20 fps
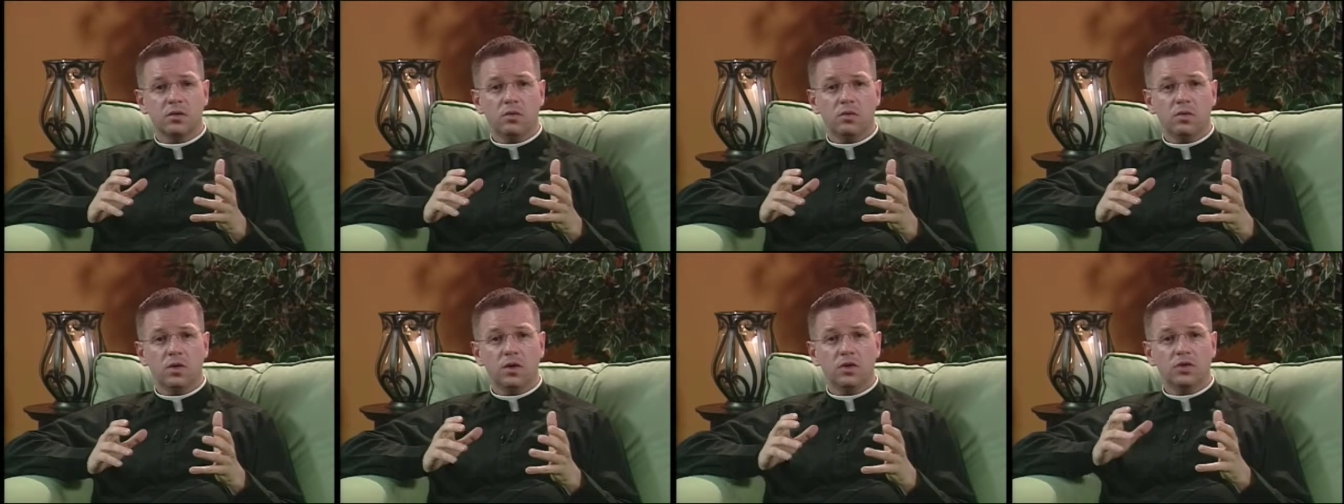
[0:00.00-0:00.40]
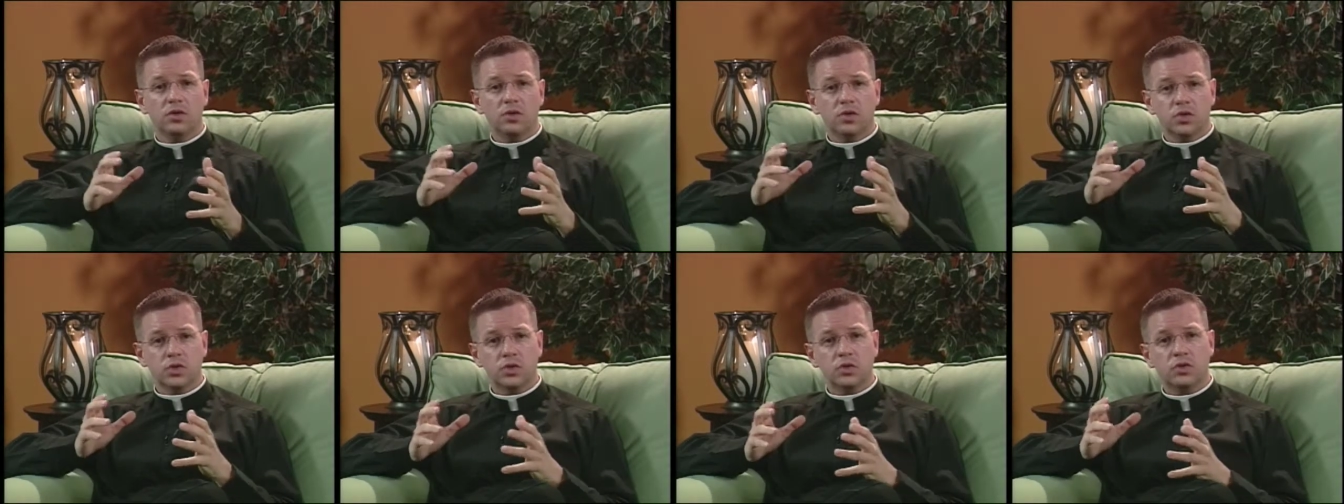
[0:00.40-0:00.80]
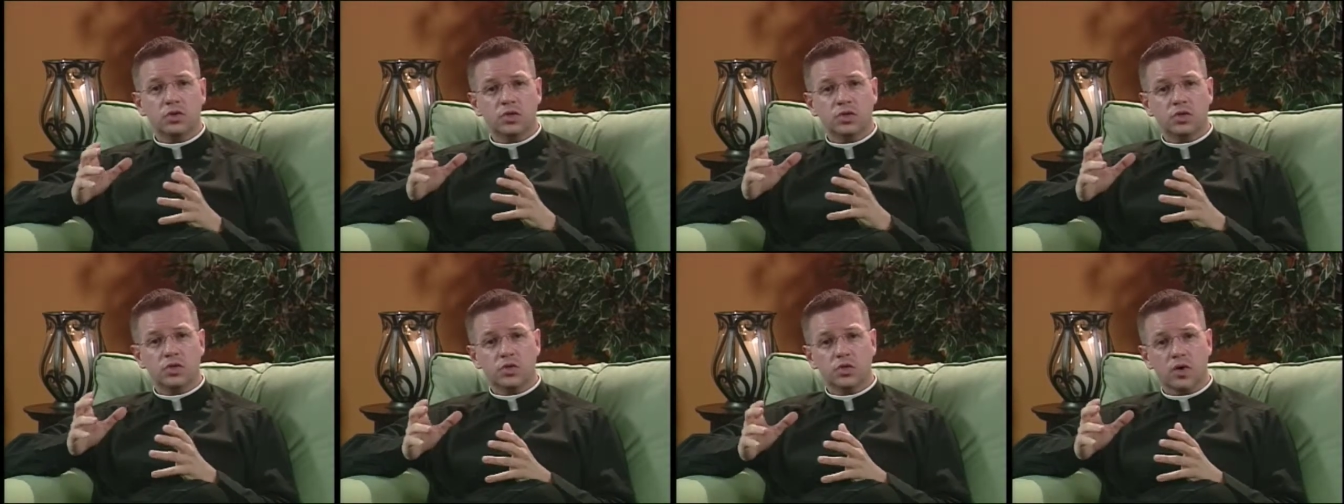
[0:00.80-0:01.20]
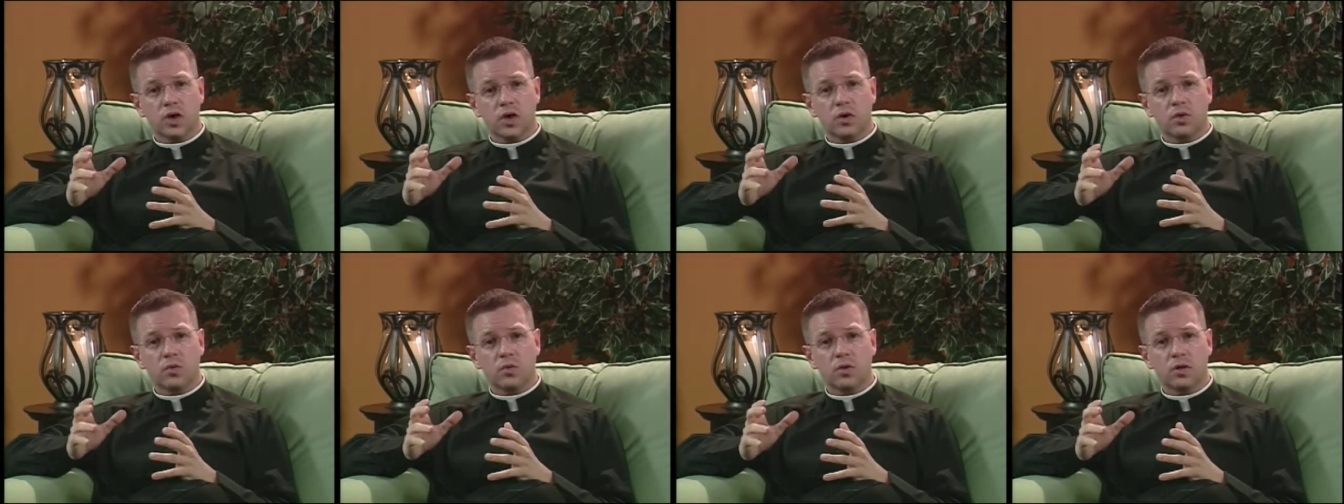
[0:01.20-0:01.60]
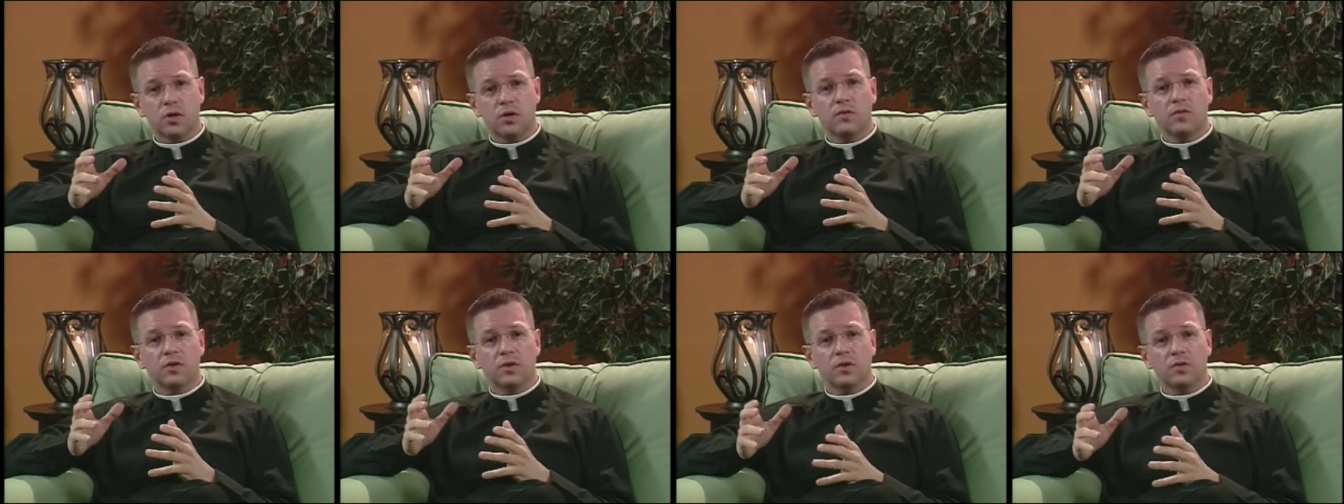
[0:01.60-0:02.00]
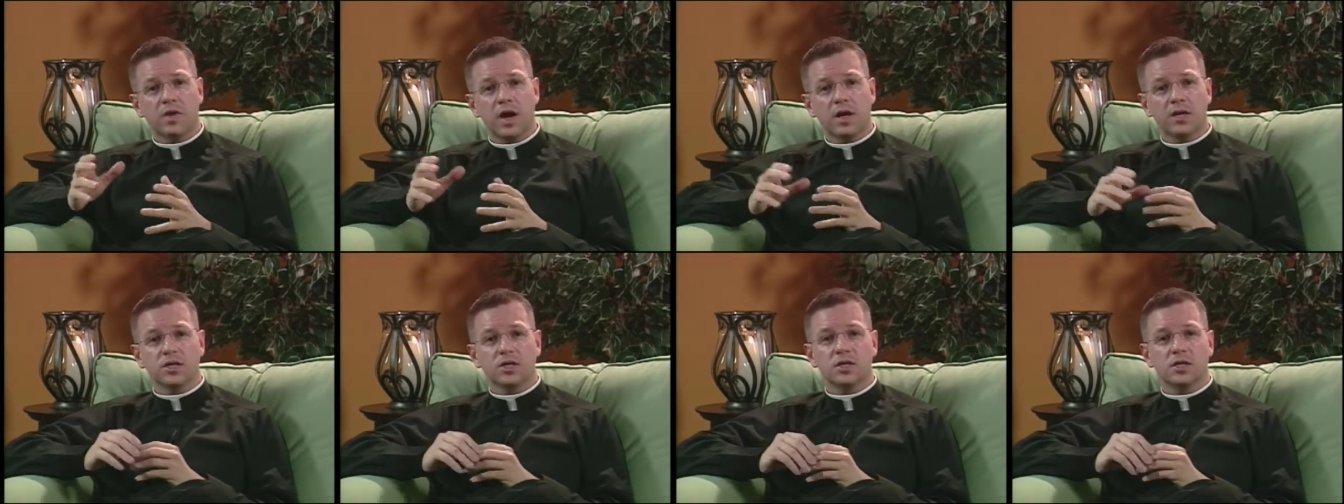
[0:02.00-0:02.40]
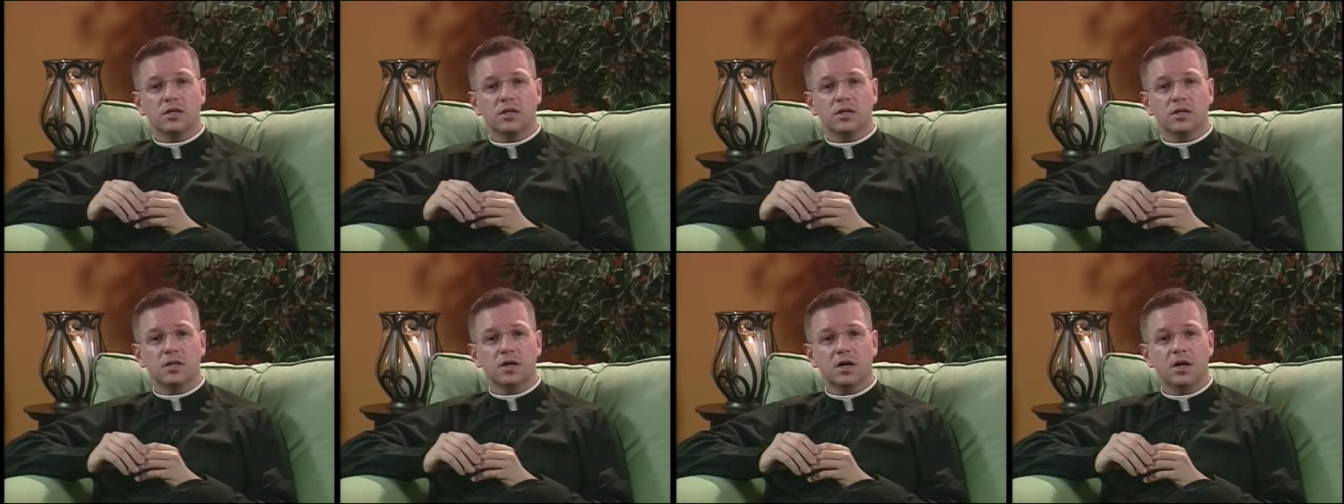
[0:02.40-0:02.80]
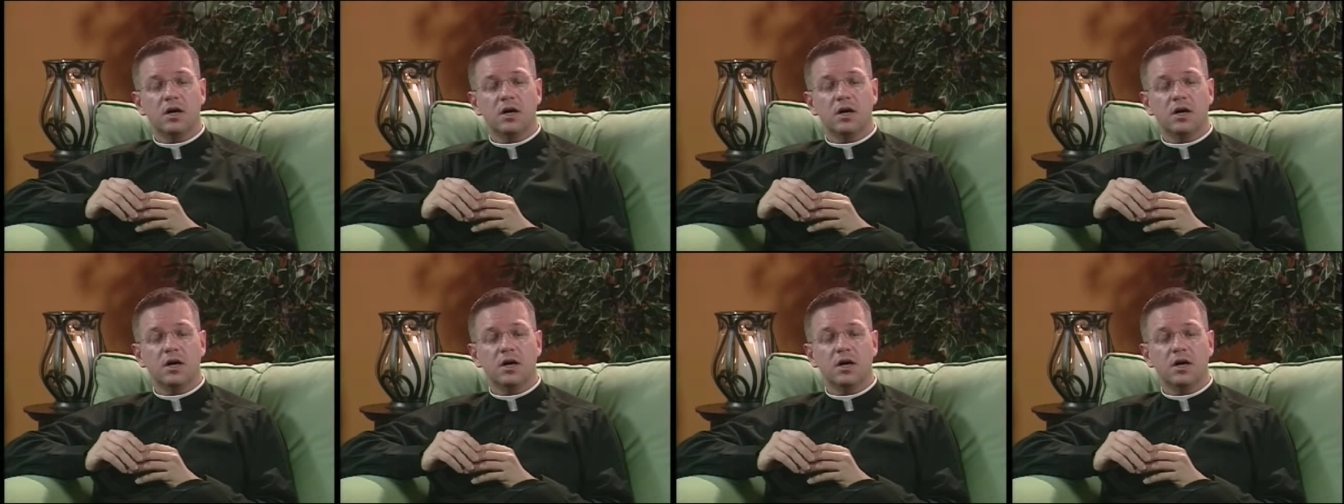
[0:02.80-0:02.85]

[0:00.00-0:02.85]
with a truly strong word of correction,